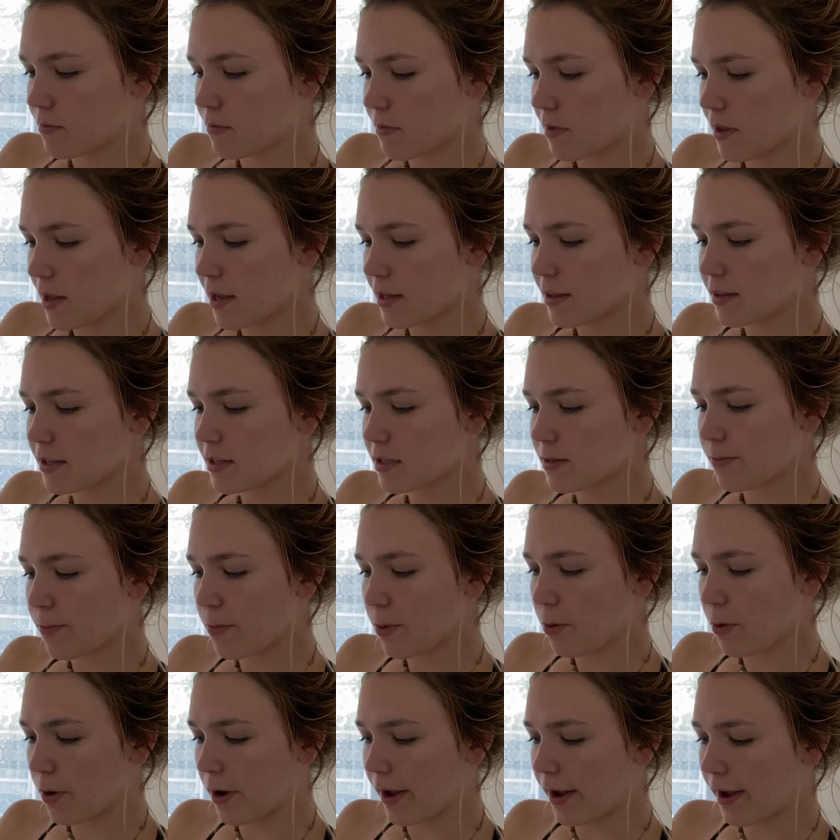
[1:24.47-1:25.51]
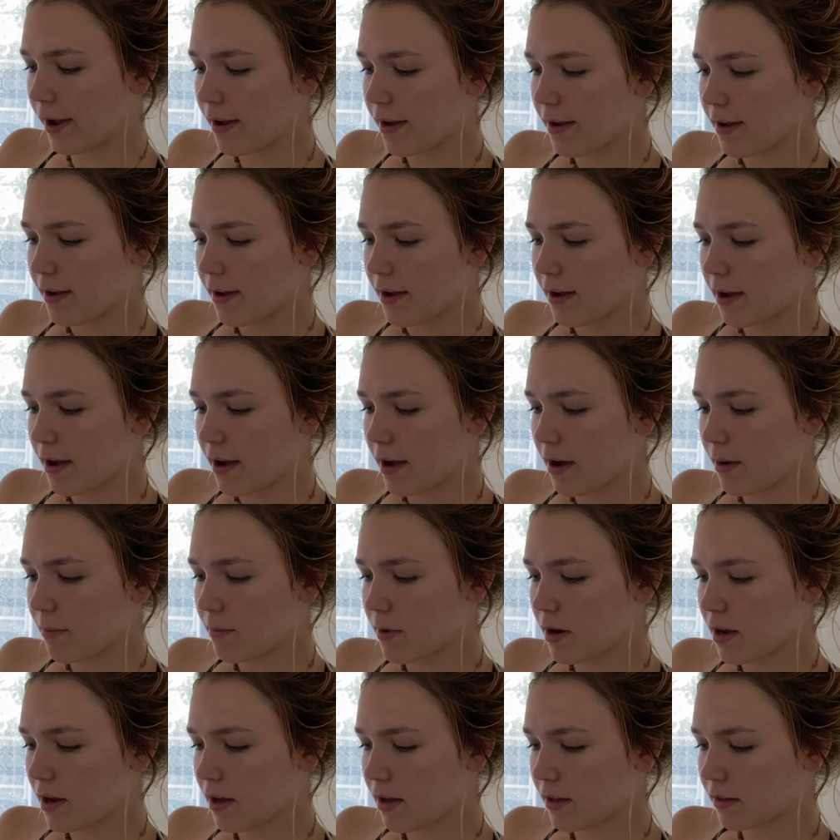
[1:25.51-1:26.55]
At this point, I'm
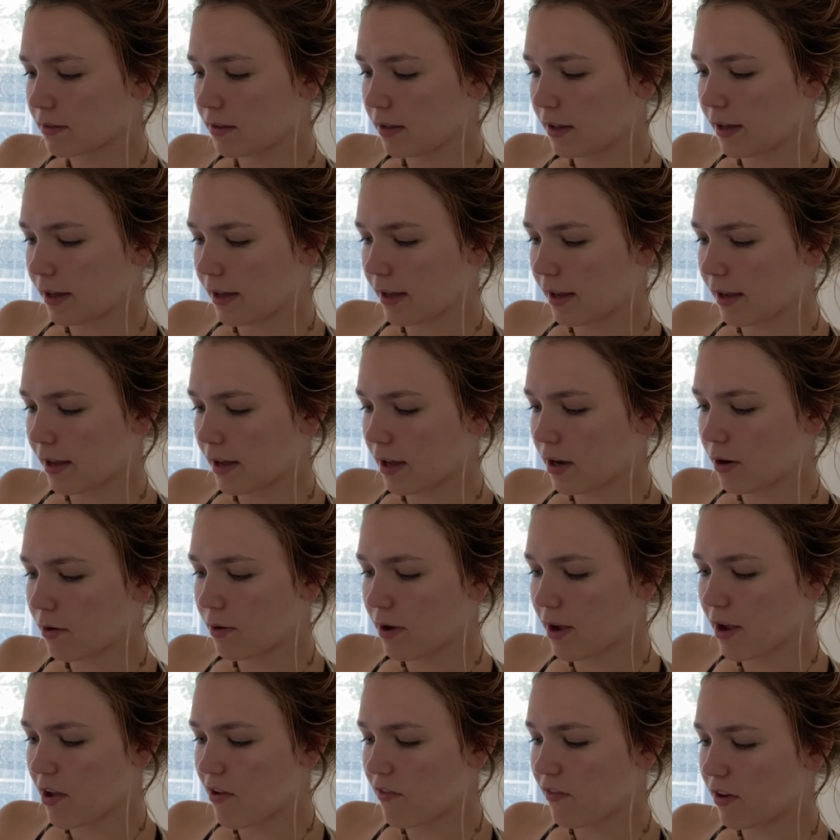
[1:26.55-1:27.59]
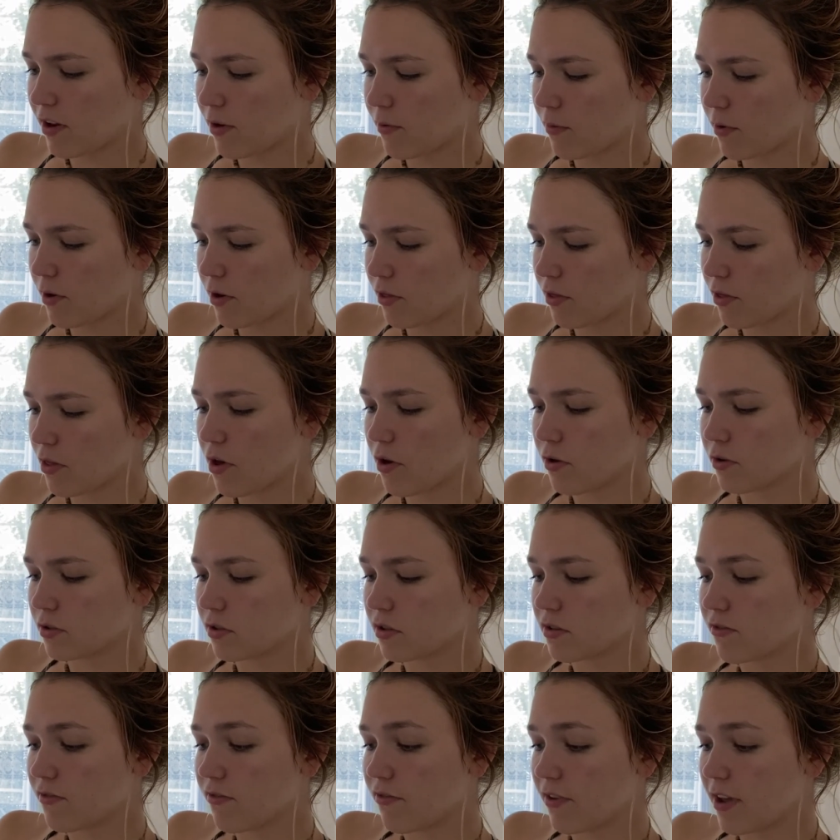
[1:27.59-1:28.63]
not like, I don't have any one of
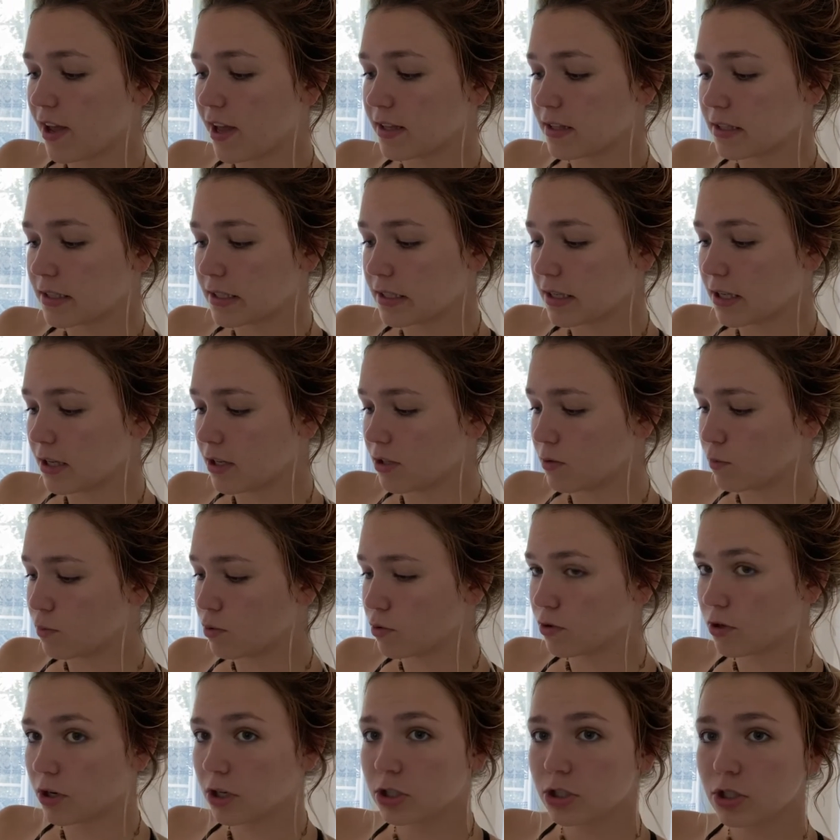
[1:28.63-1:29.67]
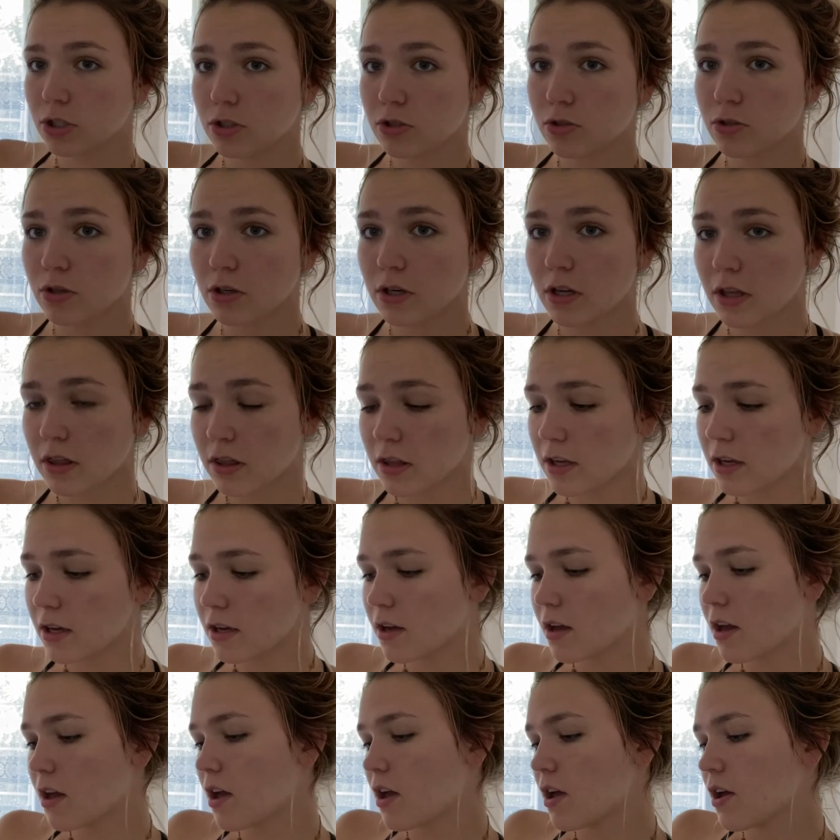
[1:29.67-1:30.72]
those fancy brushes or
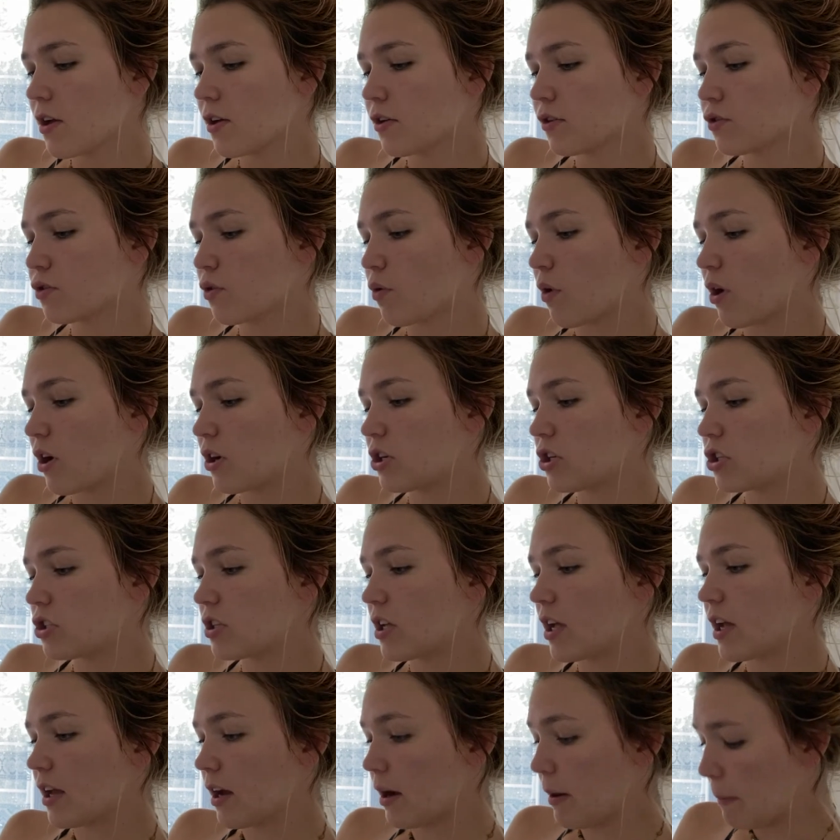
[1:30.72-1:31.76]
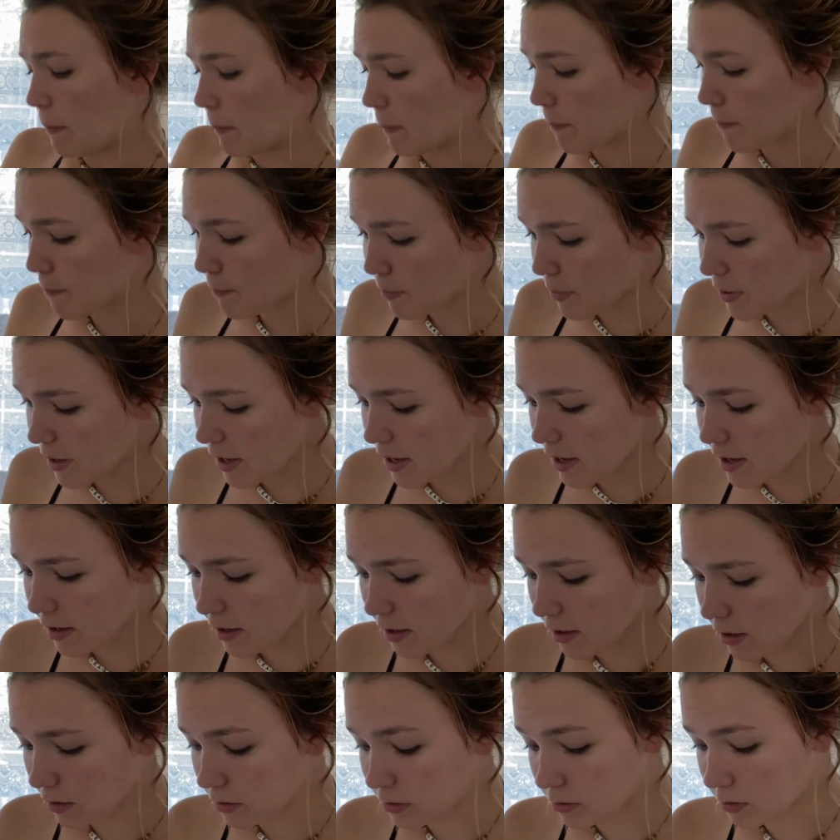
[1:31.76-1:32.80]
anything. So I just take a
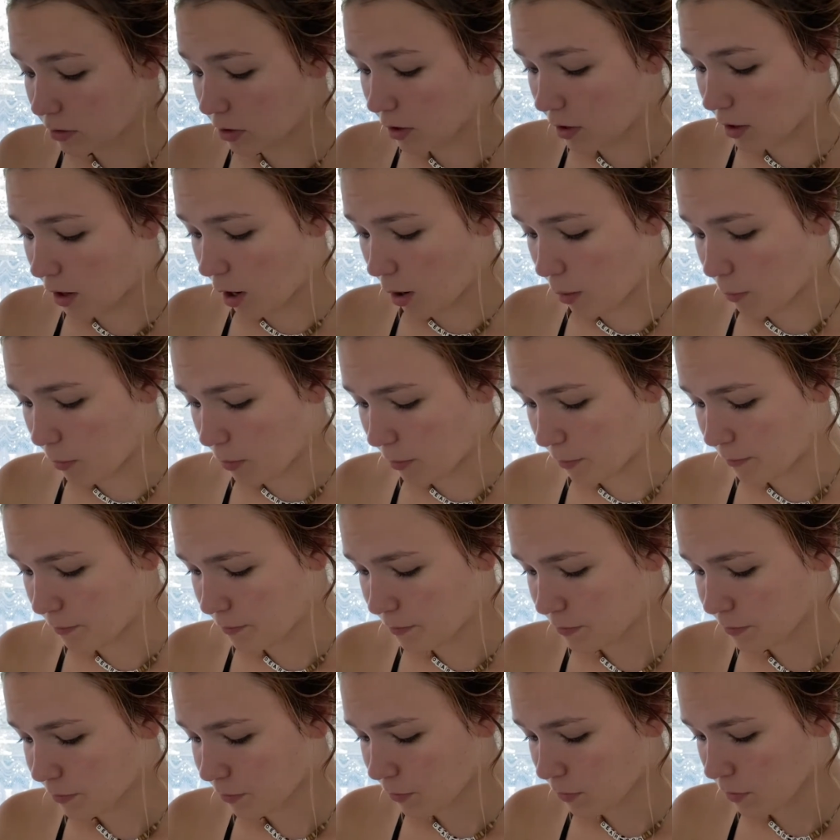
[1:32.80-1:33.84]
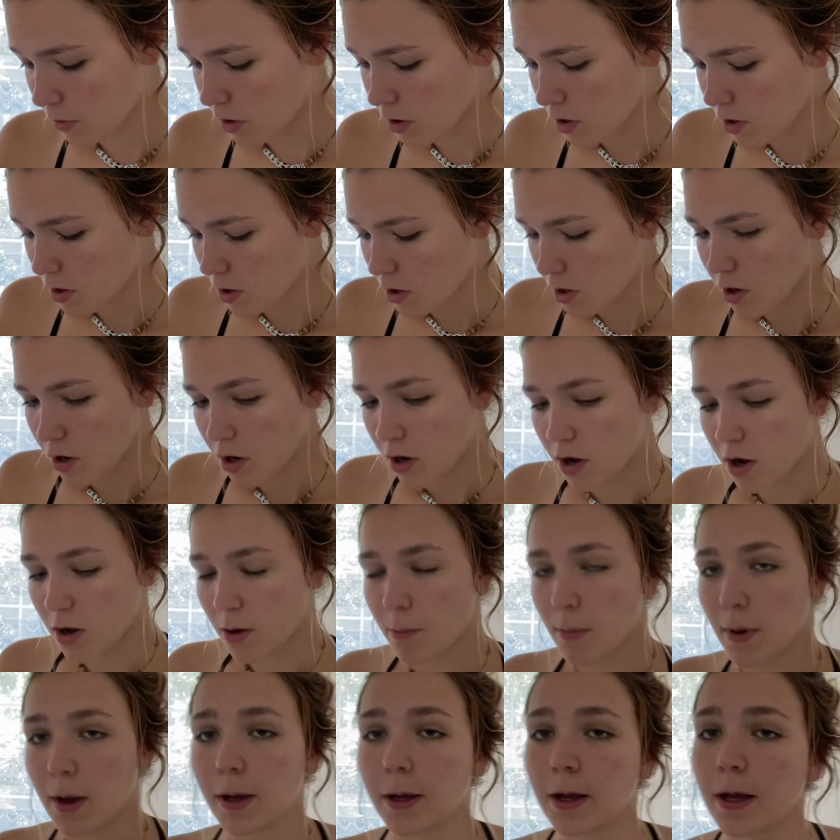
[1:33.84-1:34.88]
big glob on
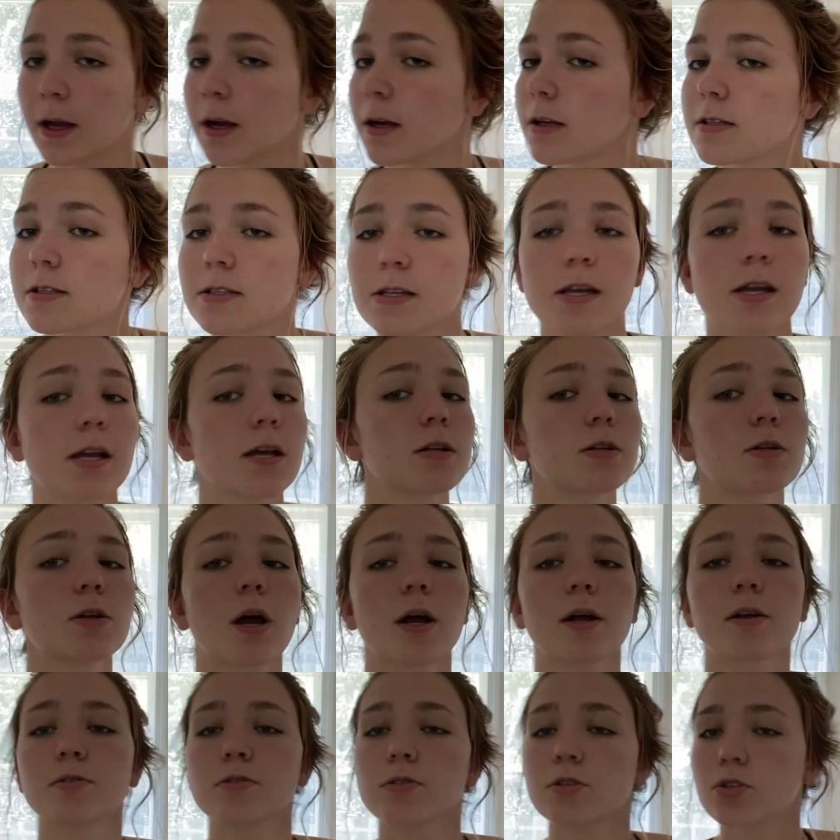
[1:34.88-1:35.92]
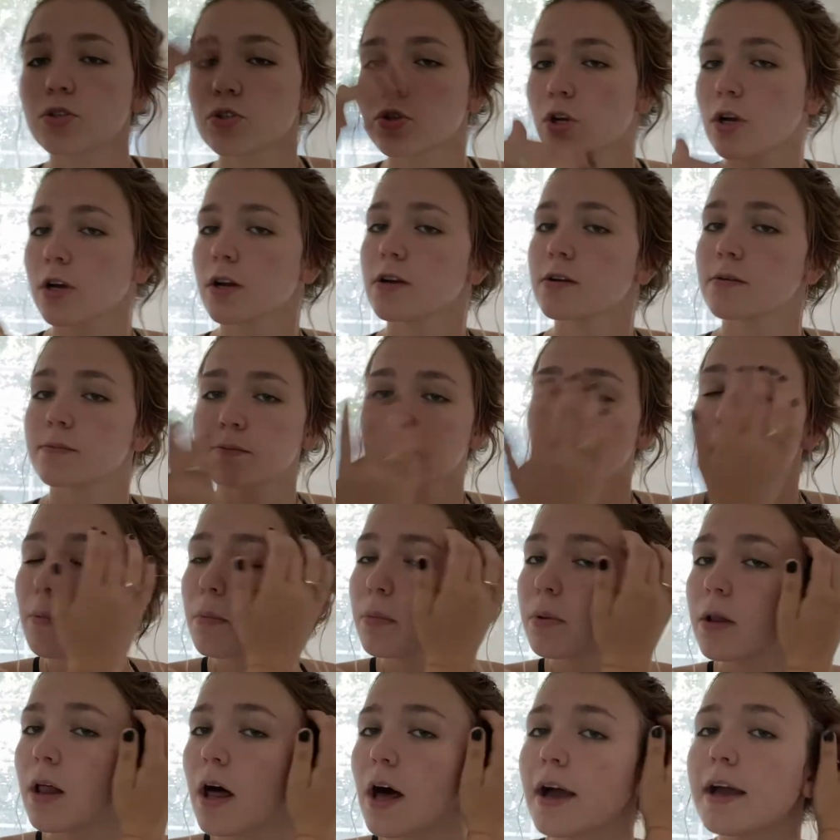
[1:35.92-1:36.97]
my hands and I just start
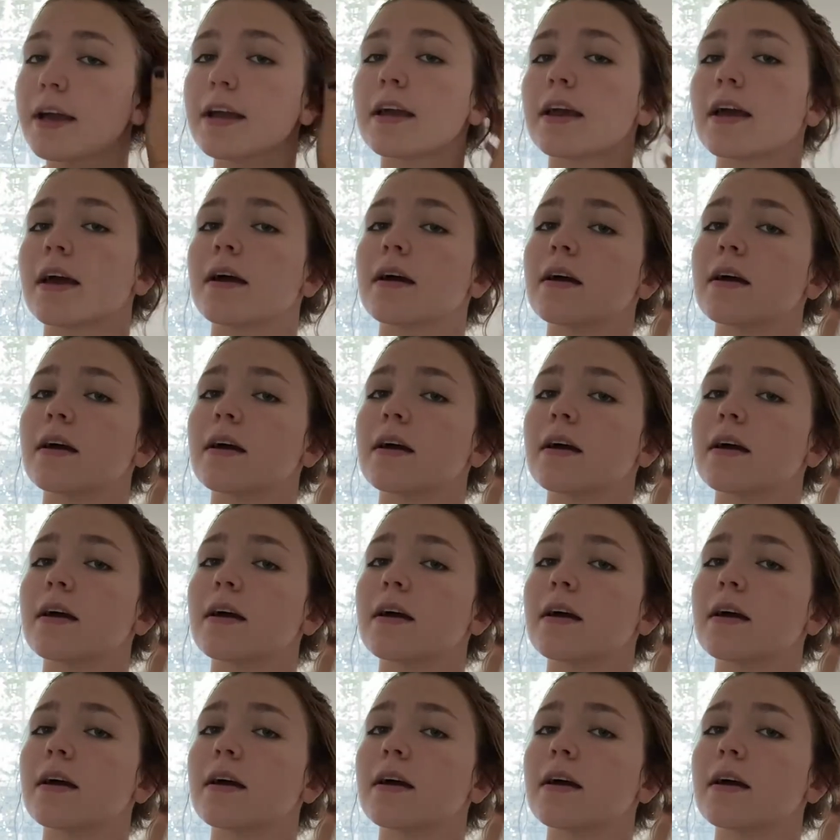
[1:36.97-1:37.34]
applying it.